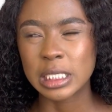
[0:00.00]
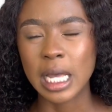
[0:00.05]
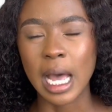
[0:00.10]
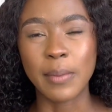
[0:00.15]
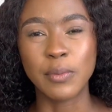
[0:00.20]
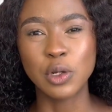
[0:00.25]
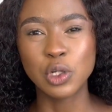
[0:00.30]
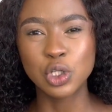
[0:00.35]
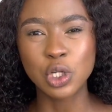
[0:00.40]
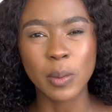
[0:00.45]

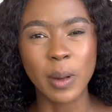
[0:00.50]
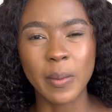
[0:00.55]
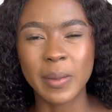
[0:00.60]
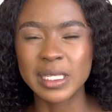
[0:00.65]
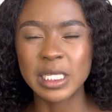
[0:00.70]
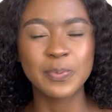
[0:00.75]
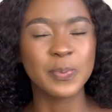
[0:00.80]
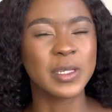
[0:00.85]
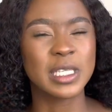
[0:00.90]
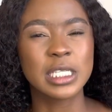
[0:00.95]
I'm not sure about my
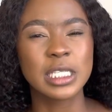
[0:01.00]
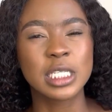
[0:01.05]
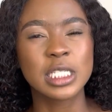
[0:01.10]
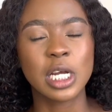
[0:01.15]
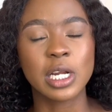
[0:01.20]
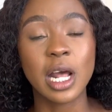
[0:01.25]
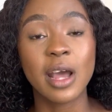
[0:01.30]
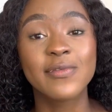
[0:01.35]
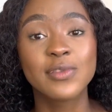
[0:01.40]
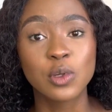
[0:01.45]
percentage,
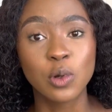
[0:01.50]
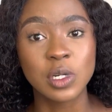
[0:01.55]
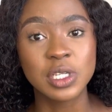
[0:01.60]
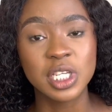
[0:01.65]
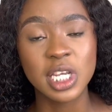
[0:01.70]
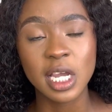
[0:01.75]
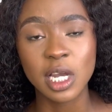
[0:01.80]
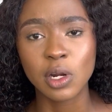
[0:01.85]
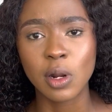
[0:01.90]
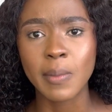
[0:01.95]
I'll have to go and
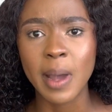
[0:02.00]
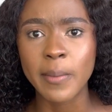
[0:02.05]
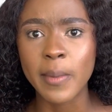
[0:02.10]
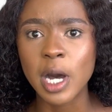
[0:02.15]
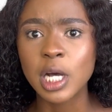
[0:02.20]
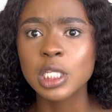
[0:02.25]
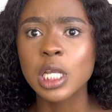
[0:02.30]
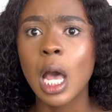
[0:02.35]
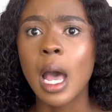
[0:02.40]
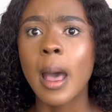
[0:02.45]
check it on my
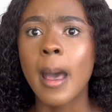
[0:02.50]
marks.